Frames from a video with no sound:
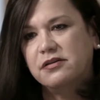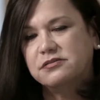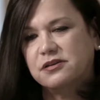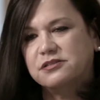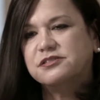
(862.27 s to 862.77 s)

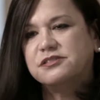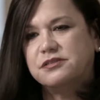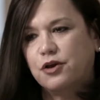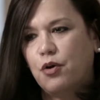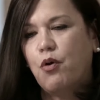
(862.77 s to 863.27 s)
So
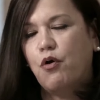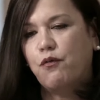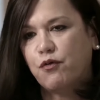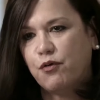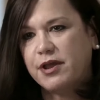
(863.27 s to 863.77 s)
just go
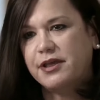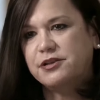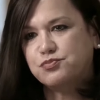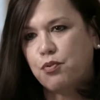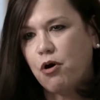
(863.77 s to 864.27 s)
over
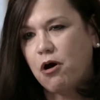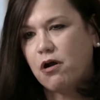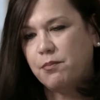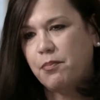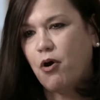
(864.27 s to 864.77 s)
each
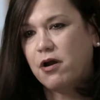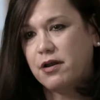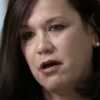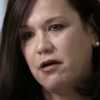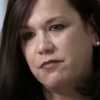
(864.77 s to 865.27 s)
part
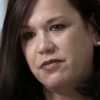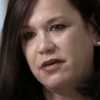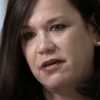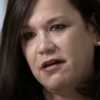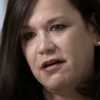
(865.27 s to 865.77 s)
of the